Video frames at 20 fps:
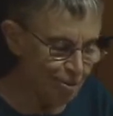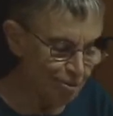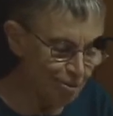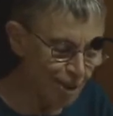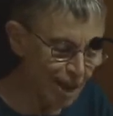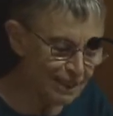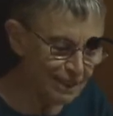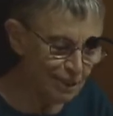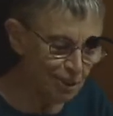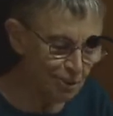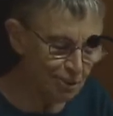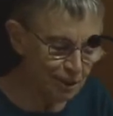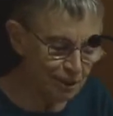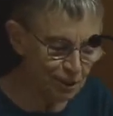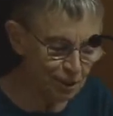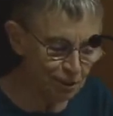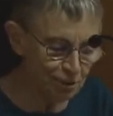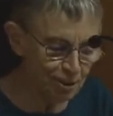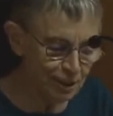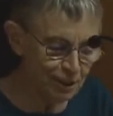
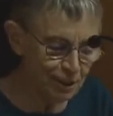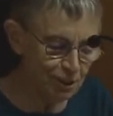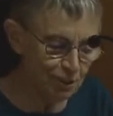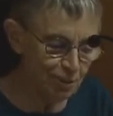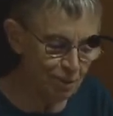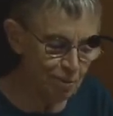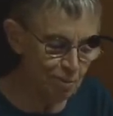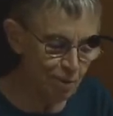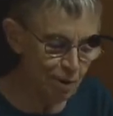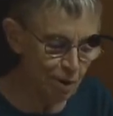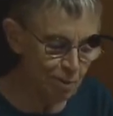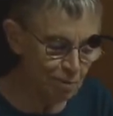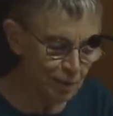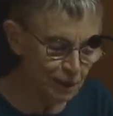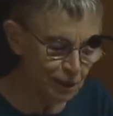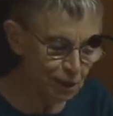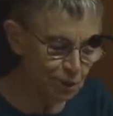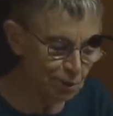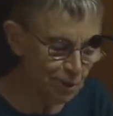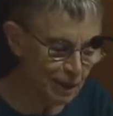Vasoconstrictor and
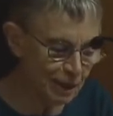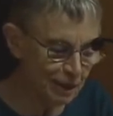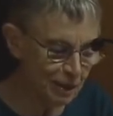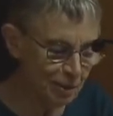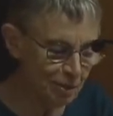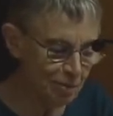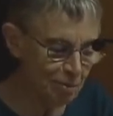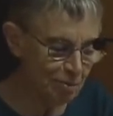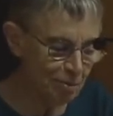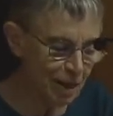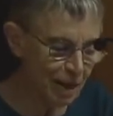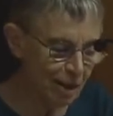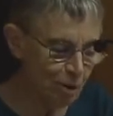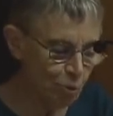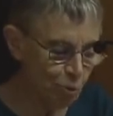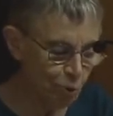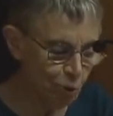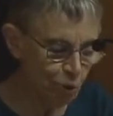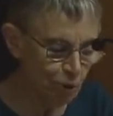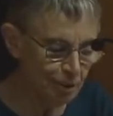barbiturate
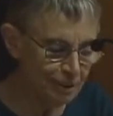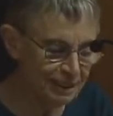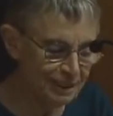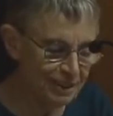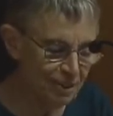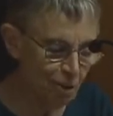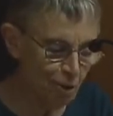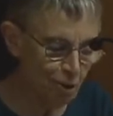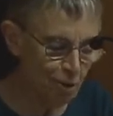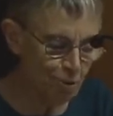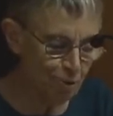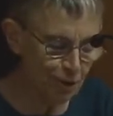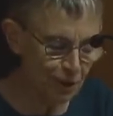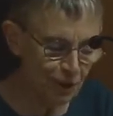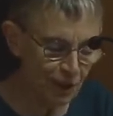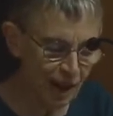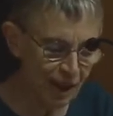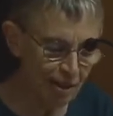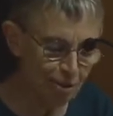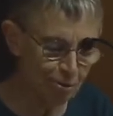make words in oval
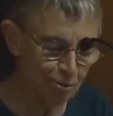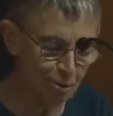light